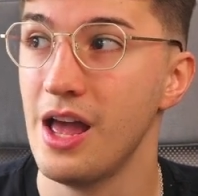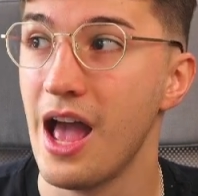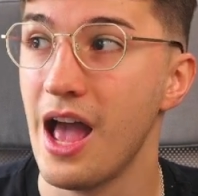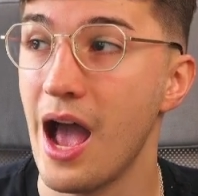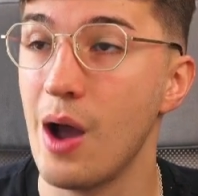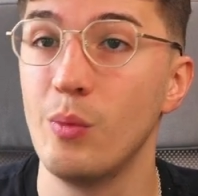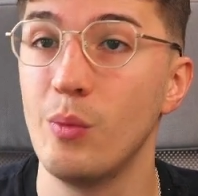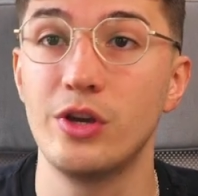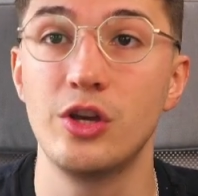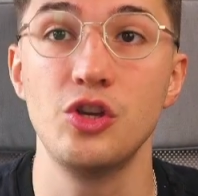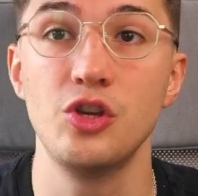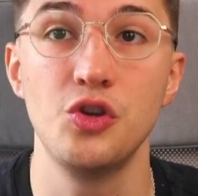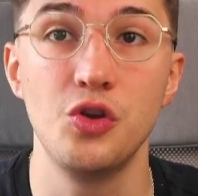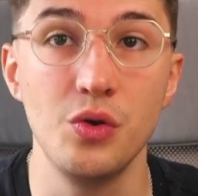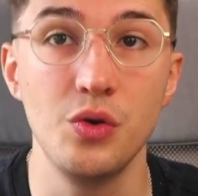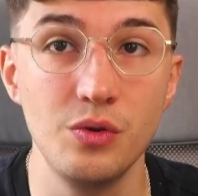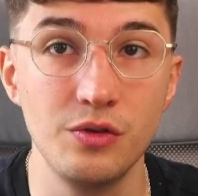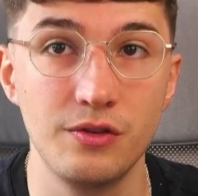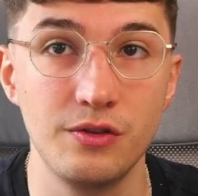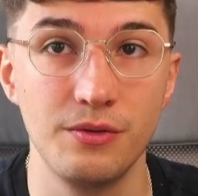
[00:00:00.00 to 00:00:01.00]
And we can
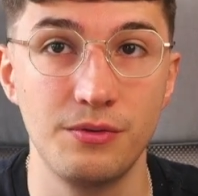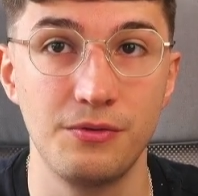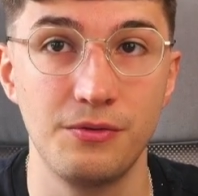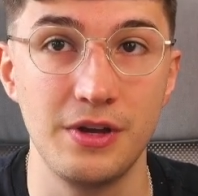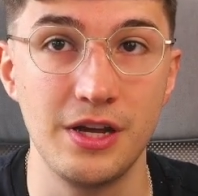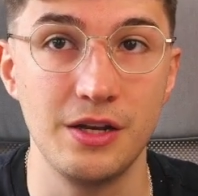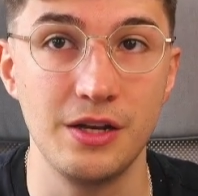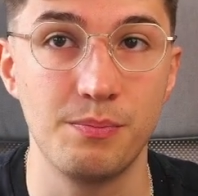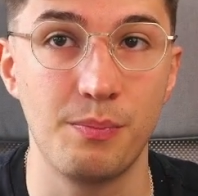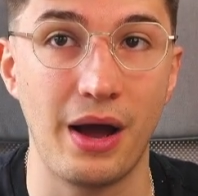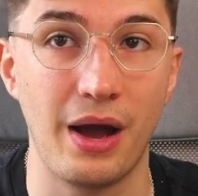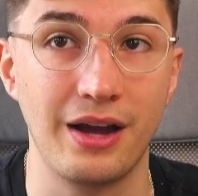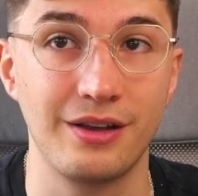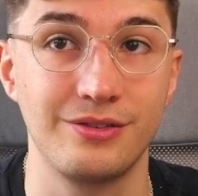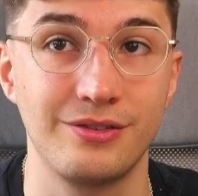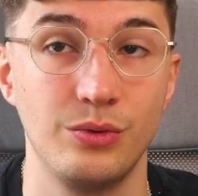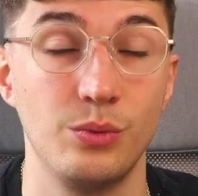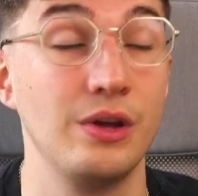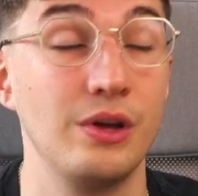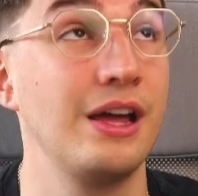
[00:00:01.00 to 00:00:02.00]
use the feedback
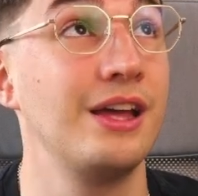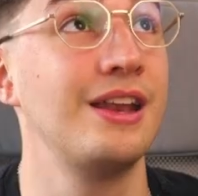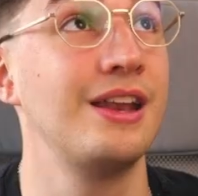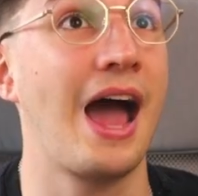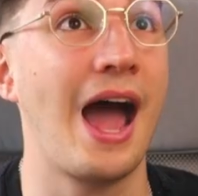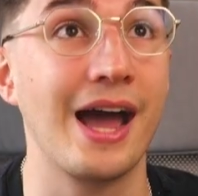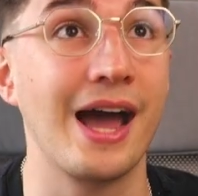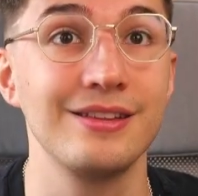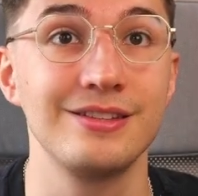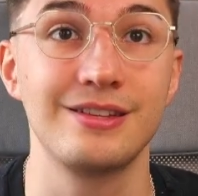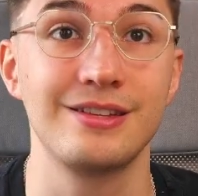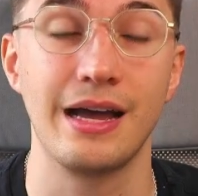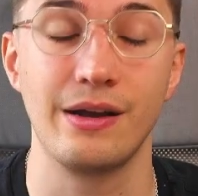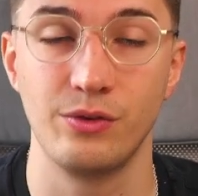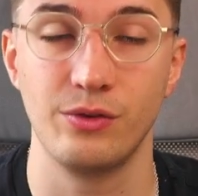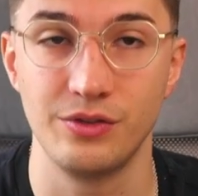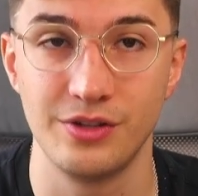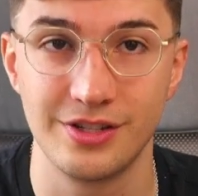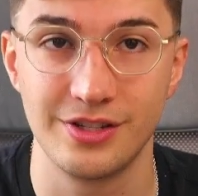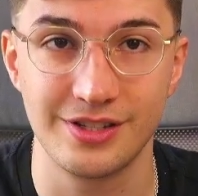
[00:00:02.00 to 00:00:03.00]
to enhance our
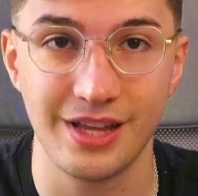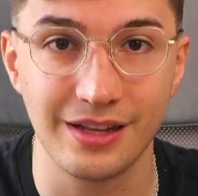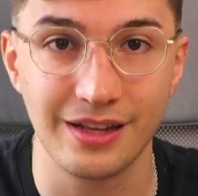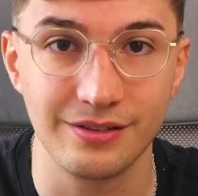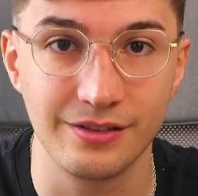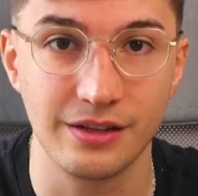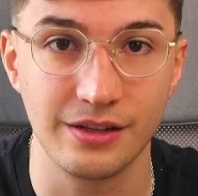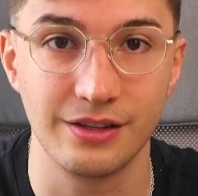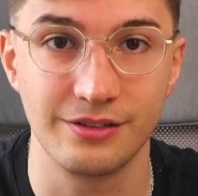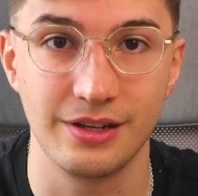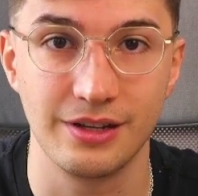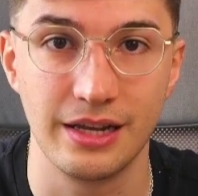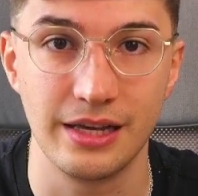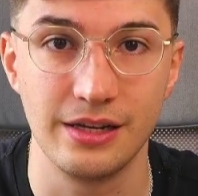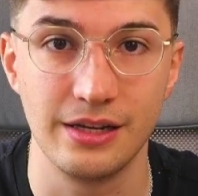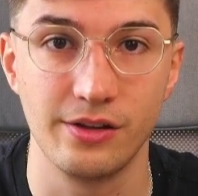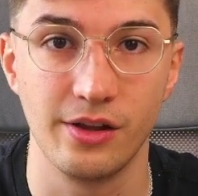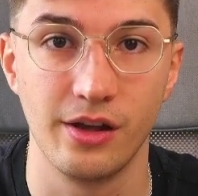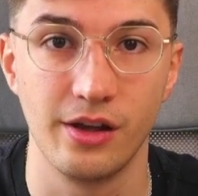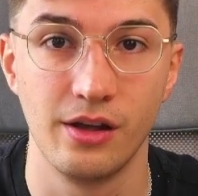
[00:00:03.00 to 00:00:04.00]
understanding as a
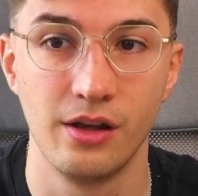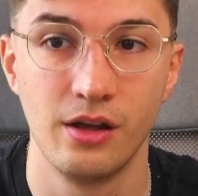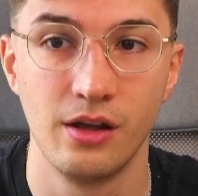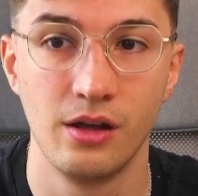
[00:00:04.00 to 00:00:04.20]
leader.